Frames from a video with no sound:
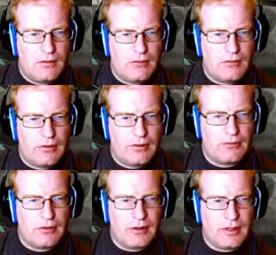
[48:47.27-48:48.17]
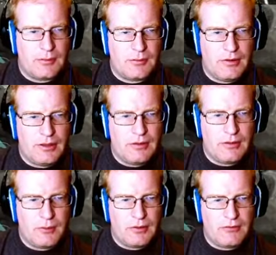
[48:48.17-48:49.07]
So all these are going to light up green. The
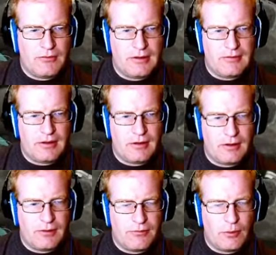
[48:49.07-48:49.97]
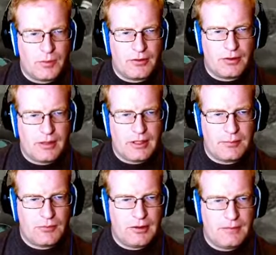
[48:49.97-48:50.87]
ones facing uh, forward are going to light
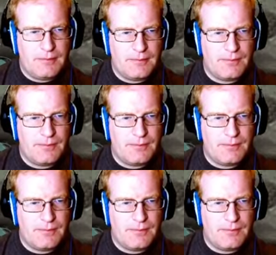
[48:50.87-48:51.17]
up green.